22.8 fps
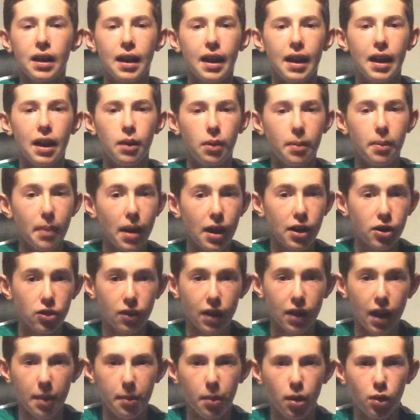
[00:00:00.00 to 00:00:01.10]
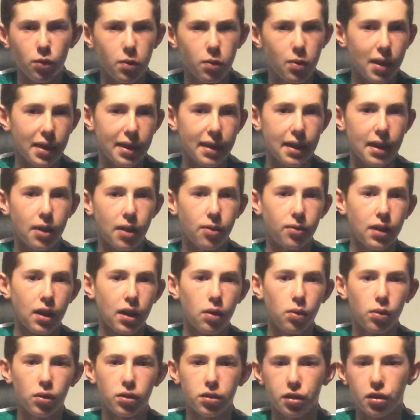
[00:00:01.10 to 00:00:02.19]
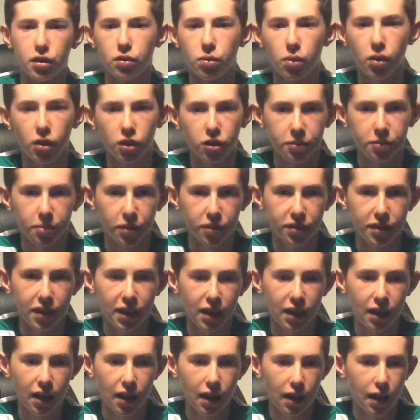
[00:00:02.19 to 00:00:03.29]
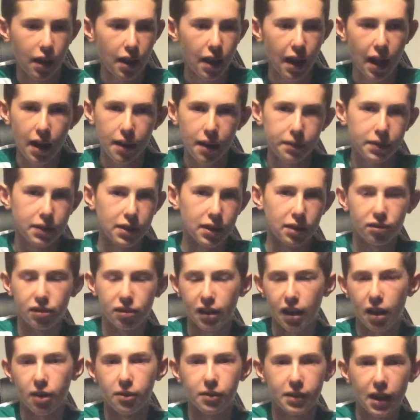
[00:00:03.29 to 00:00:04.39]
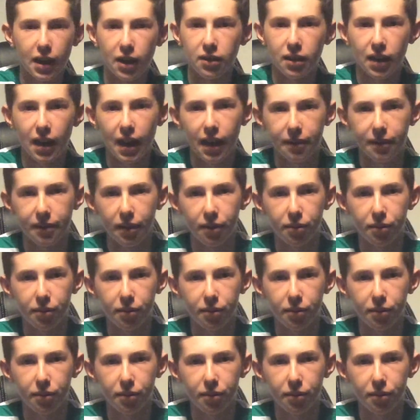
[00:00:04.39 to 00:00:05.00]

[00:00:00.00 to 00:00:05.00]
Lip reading: When Marshall came on we went down there once or twice, but still everything's going down the left.